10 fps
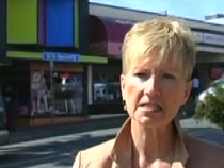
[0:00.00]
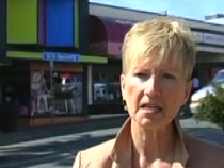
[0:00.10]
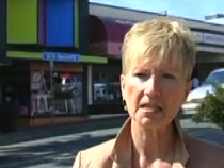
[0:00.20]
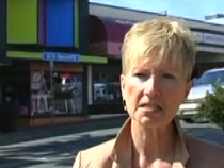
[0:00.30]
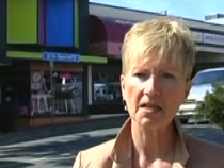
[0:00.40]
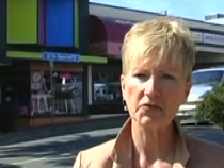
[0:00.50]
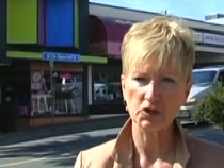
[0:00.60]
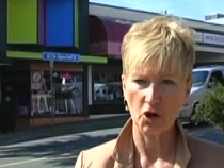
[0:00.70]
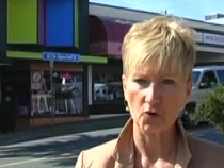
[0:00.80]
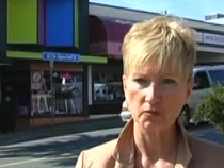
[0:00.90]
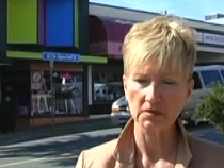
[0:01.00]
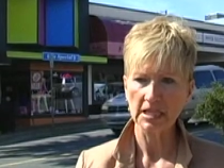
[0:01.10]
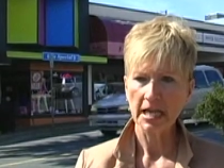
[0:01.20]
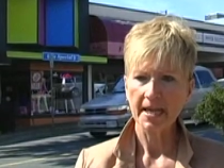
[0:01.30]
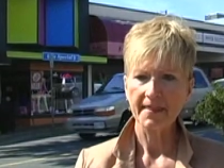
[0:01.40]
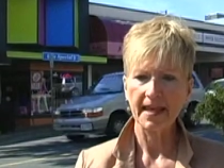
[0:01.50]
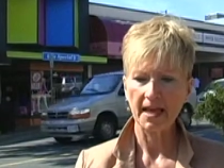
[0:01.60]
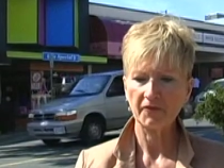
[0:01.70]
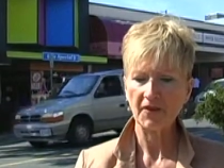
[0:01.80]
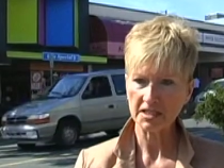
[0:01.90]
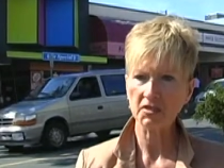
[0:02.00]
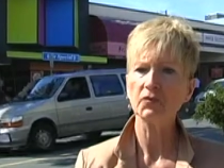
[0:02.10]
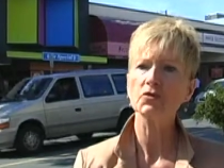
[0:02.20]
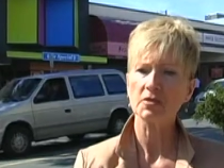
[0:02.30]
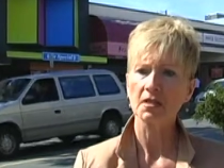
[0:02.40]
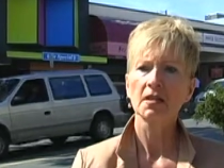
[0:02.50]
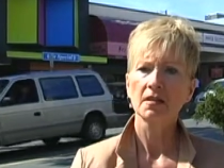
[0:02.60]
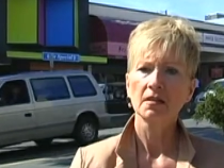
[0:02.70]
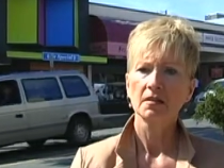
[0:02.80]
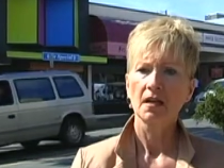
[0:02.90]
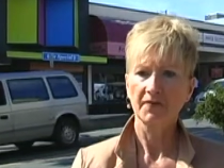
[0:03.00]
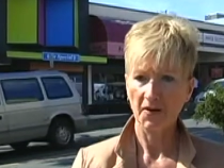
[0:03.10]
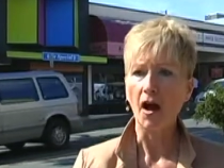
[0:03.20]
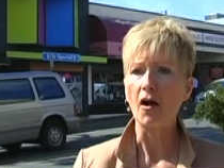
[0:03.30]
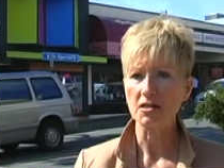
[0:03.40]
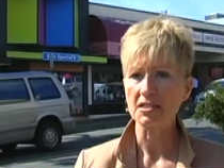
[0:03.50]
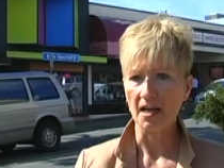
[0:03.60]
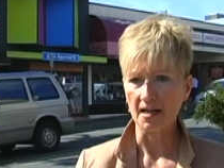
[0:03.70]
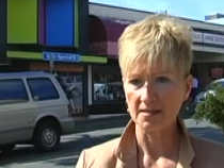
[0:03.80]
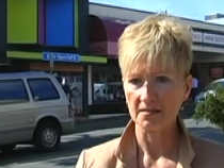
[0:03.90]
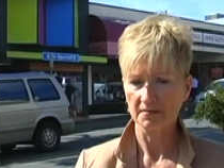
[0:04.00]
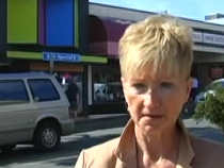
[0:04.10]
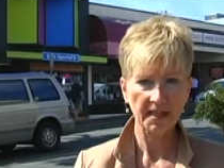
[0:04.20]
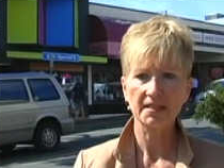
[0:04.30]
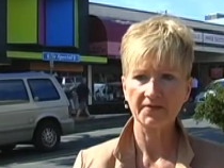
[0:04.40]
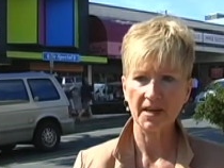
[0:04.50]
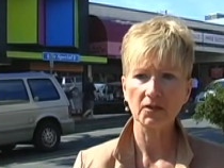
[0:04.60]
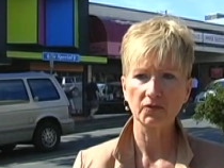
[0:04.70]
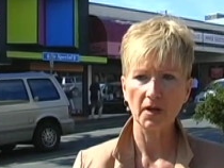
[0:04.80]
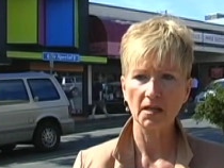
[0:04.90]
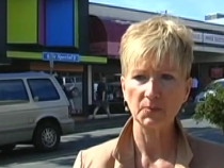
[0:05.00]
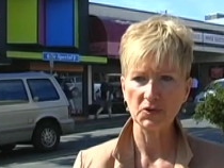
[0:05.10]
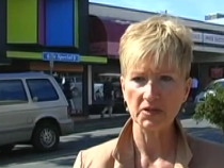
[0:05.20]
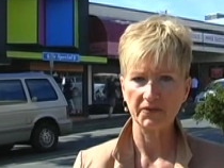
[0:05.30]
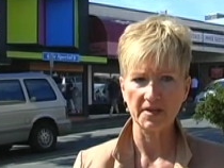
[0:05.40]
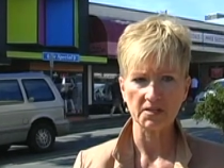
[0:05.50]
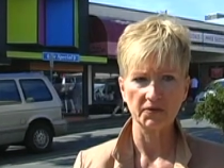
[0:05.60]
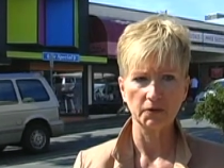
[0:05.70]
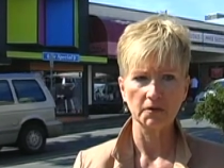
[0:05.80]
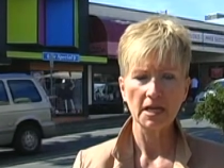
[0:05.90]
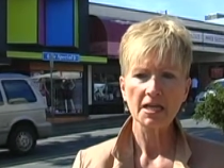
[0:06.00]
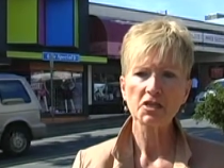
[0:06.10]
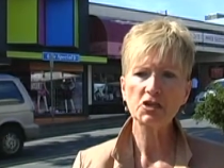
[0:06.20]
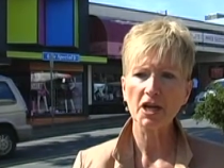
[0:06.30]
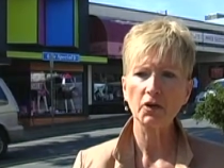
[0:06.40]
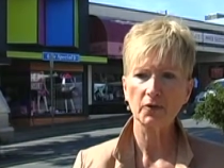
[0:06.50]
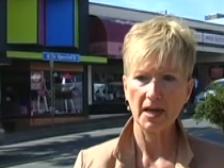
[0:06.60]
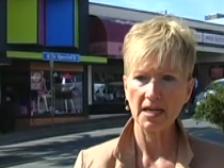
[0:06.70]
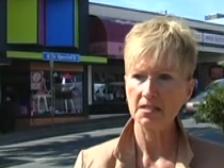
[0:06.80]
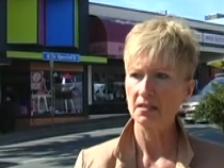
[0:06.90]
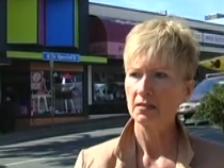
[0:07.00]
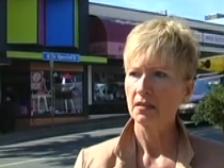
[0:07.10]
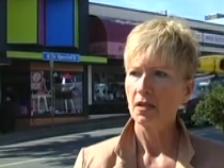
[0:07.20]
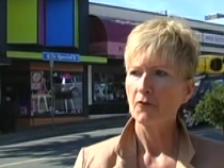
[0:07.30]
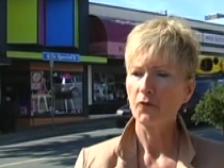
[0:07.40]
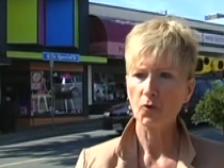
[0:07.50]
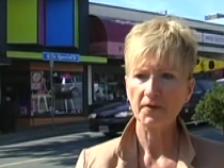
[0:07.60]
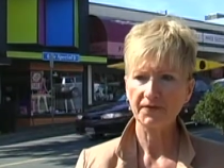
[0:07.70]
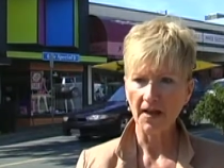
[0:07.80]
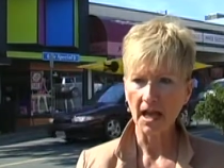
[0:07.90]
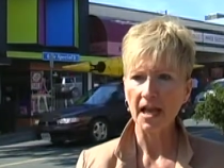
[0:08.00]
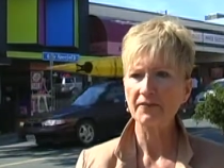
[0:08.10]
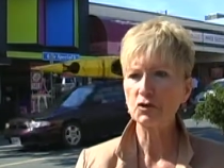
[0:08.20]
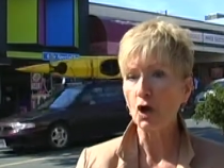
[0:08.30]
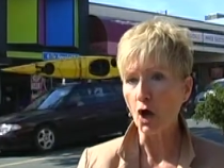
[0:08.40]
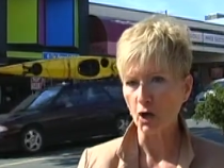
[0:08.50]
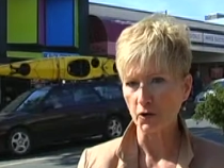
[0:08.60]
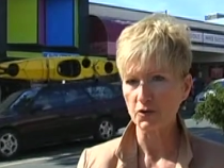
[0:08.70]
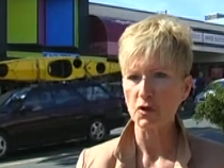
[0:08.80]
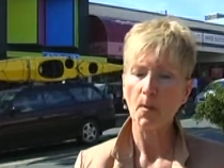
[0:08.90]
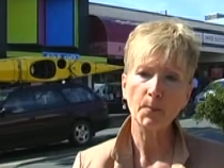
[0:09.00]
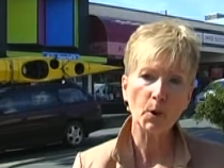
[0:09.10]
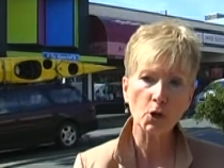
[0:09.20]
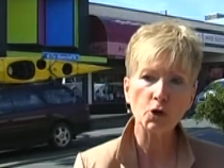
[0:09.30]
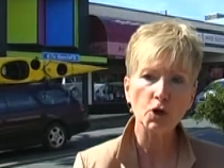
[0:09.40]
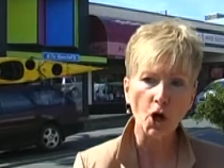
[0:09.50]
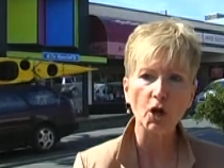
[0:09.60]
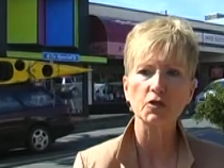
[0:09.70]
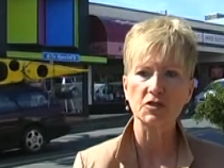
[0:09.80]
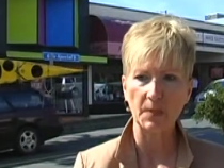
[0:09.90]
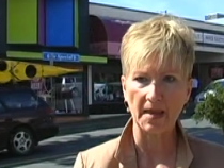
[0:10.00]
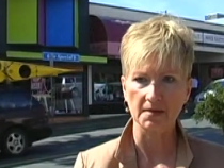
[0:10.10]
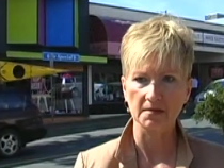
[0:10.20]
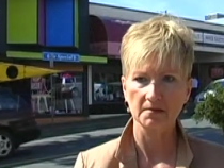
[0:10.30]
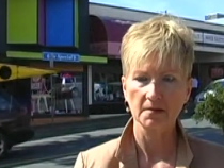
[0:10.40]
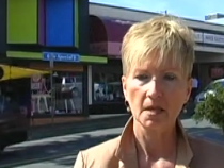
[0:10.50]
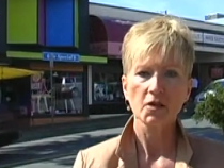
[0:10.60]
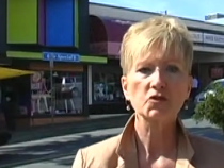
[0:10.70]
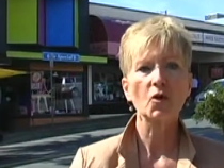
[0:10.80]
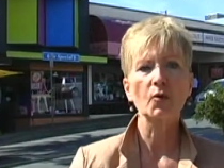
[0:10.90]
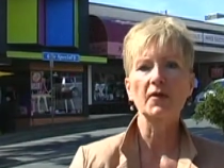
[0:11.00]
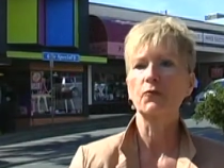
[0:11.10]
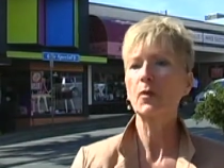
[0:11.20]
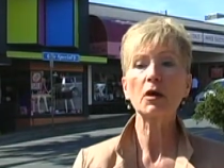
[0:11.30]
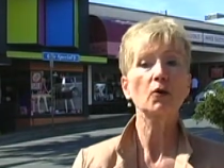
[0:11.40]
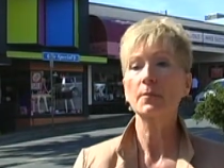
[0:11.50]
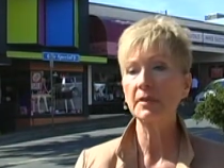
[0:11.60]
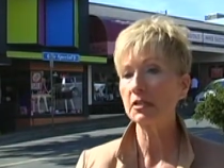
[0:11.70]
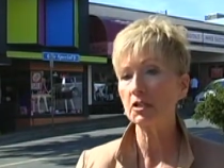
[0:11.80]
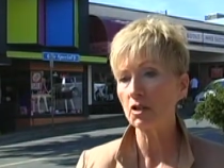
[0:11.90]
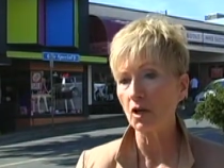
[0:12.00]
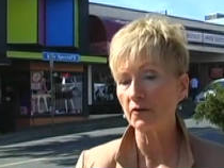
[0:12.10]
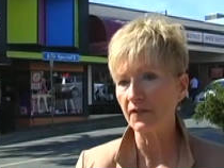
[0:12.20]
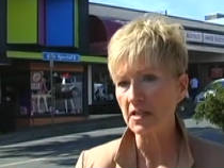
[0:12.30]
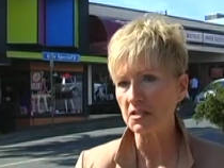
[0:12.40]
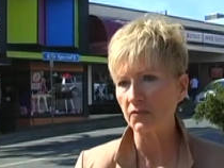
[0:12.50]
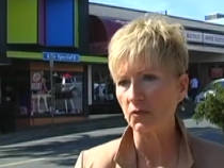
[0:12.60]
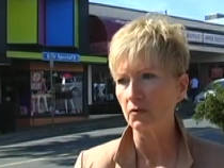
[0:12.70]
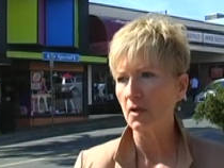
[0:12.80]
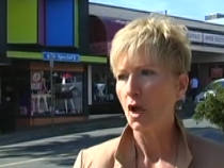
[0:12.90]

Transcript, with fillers: studies have shown that festivals of the, our size, like the Vancouver Island Music Festival, generate four to five dollars per dollar spent. So if we are a million dollar festival,